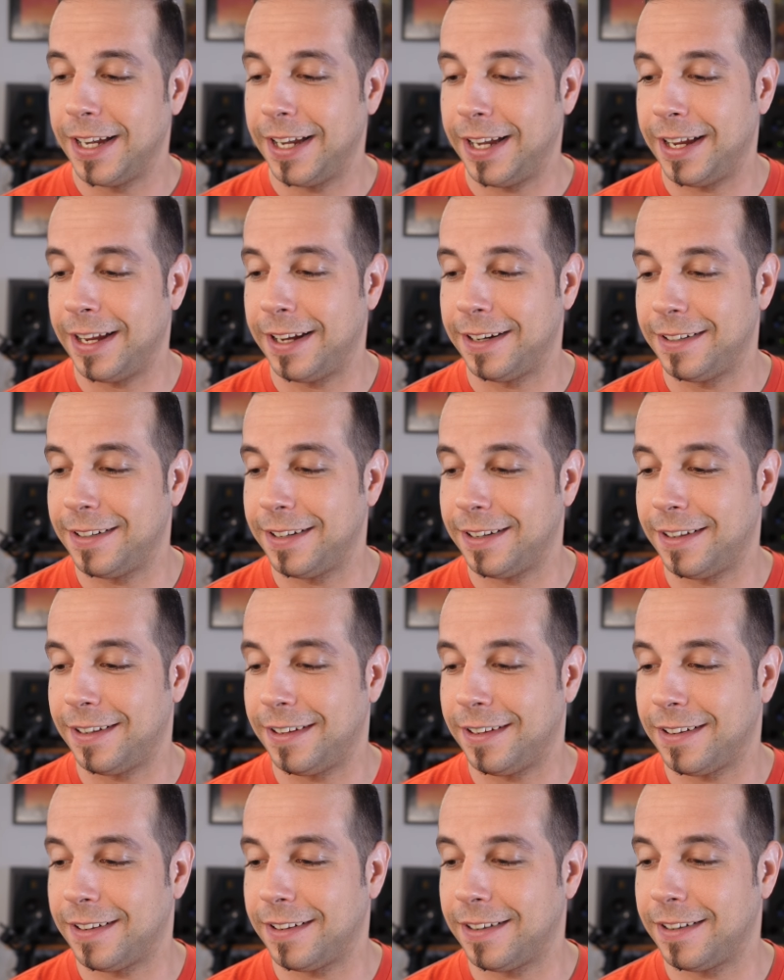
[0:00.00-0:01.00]
And
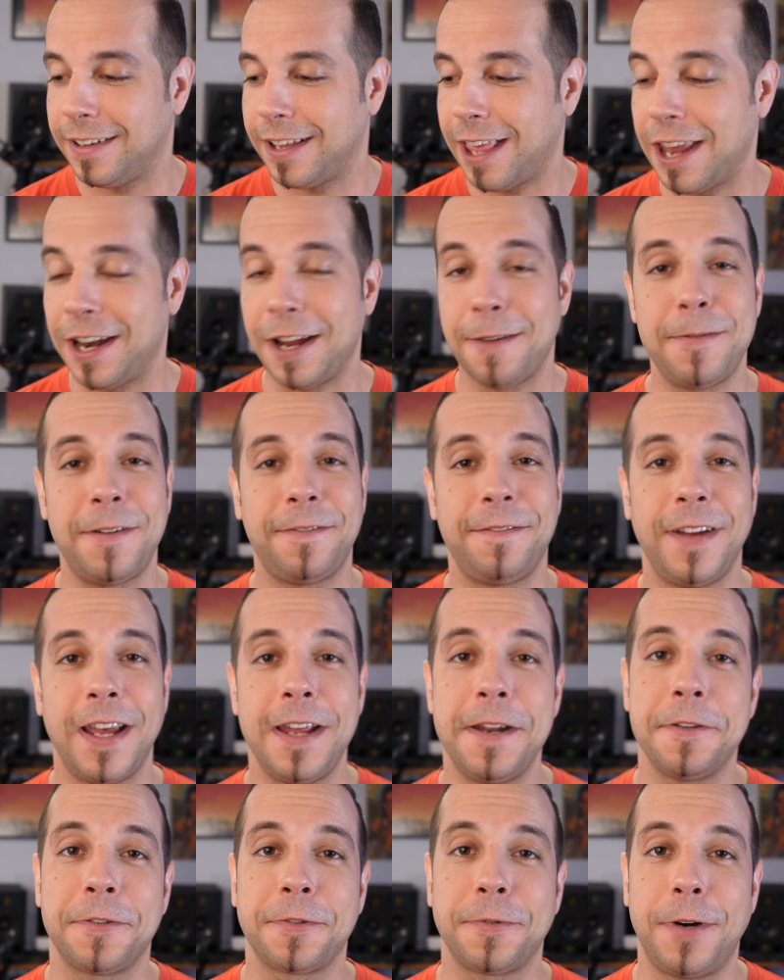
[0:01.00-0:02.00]
I'm a
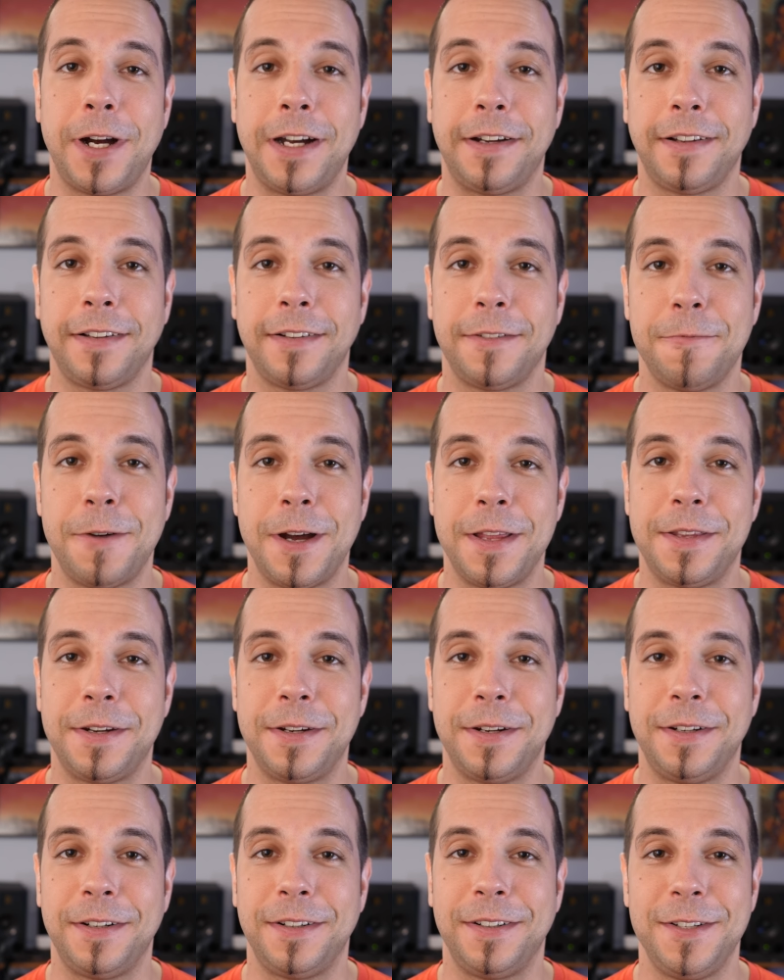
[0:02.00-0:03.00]
fan as well,
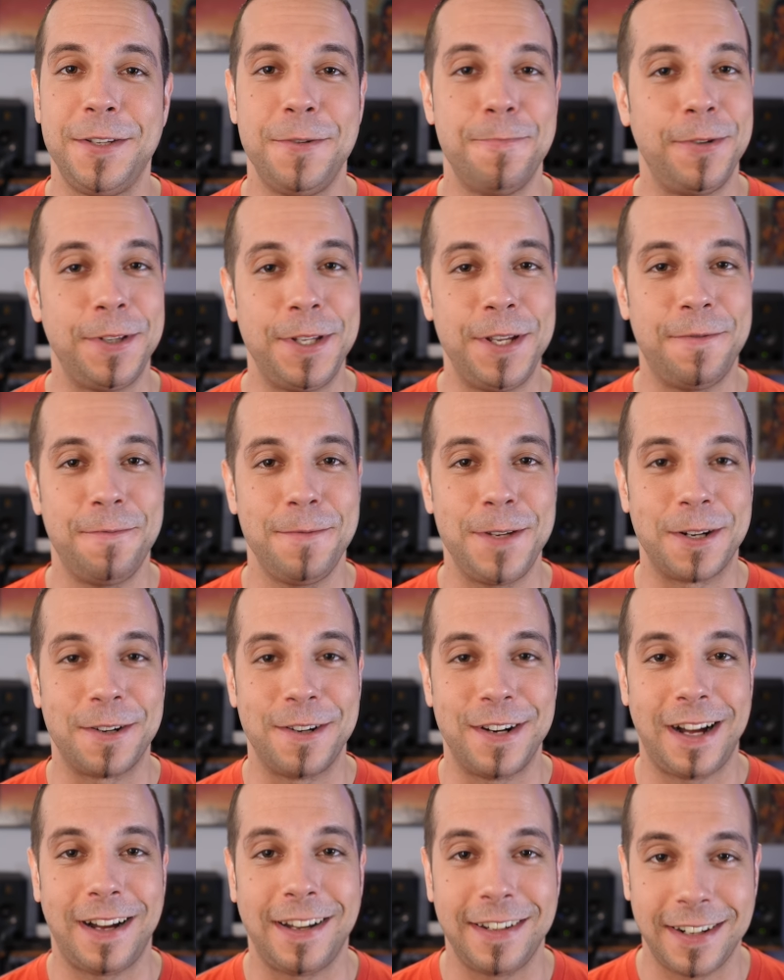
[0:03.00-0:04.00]
whether you believe me or
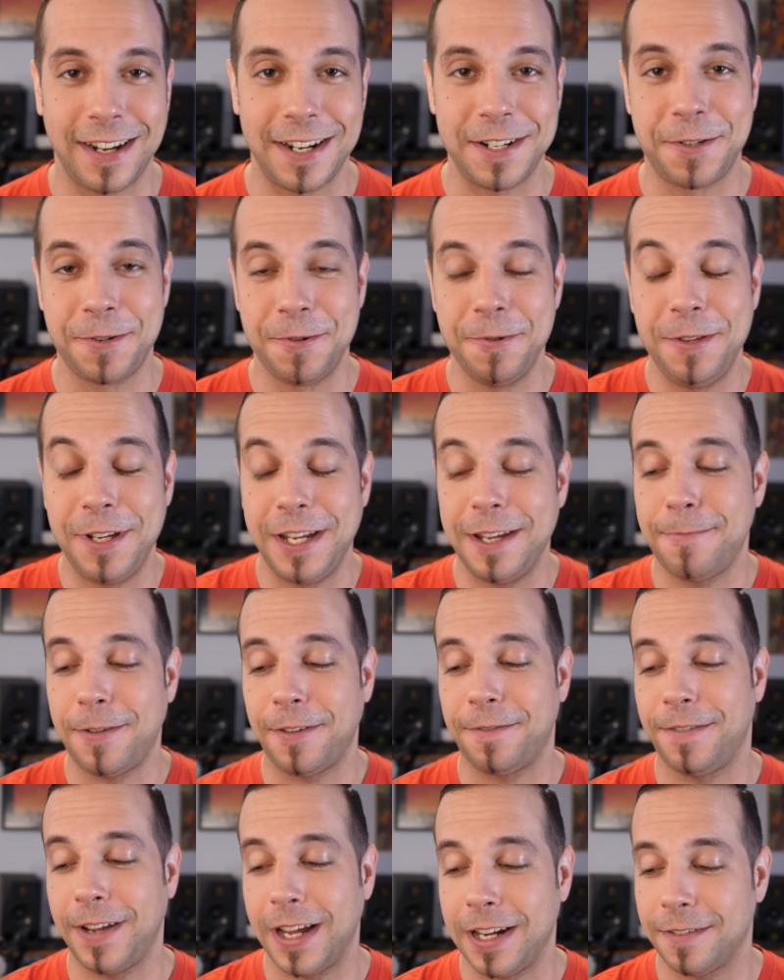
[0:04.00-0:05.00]
not. I truly am
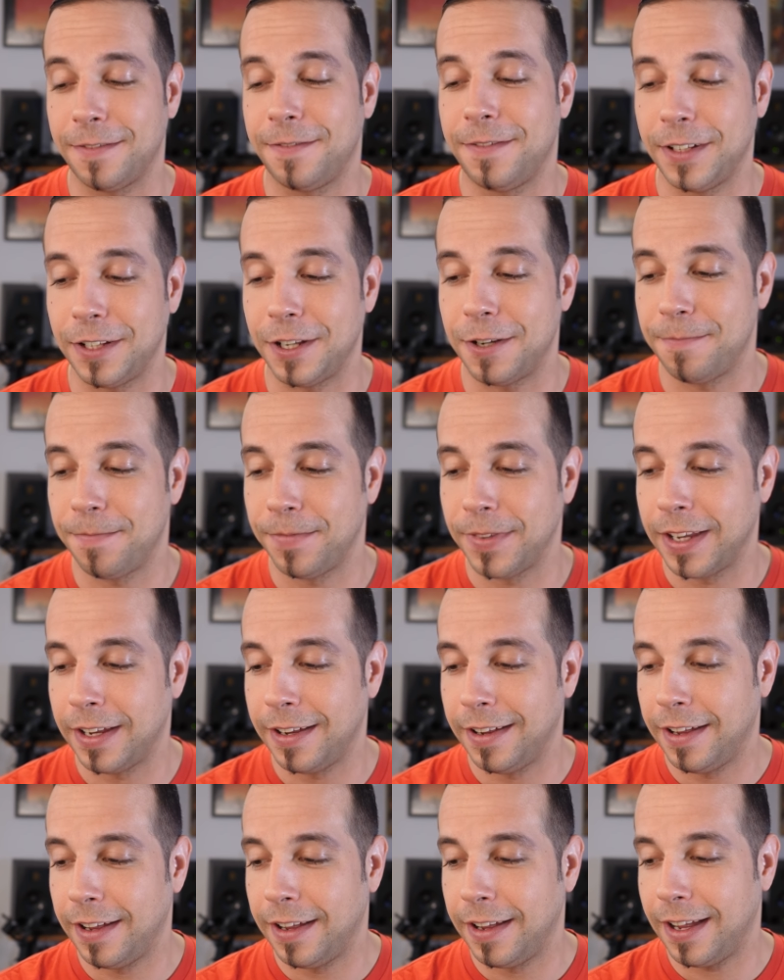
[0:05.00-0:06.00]
a fan of Philip
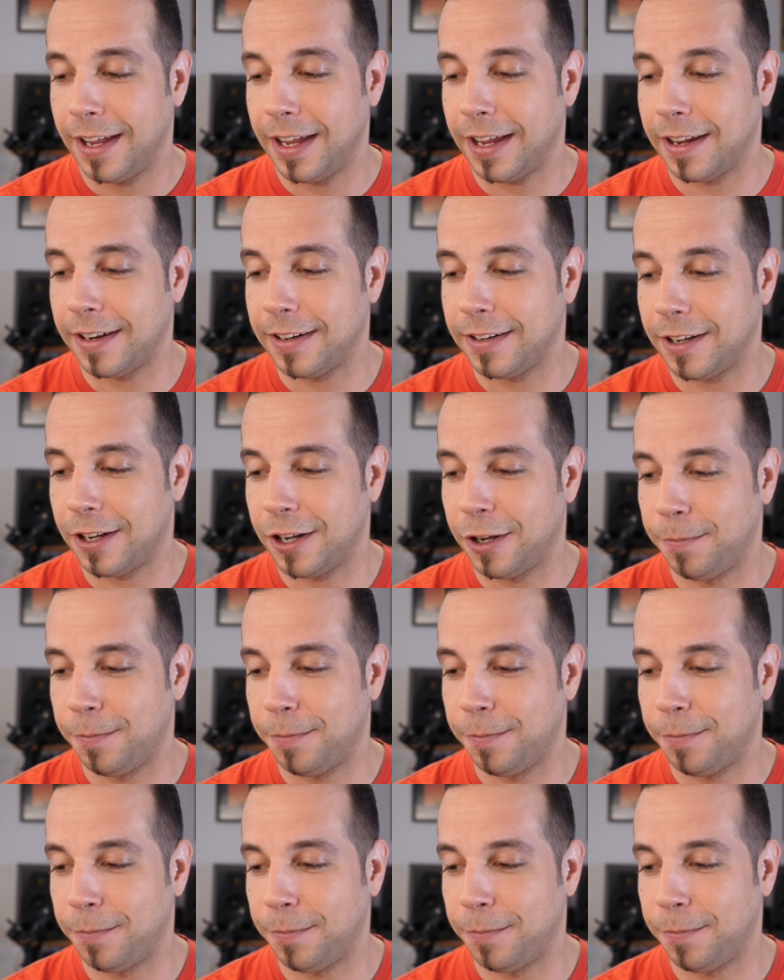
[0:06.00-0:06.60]
and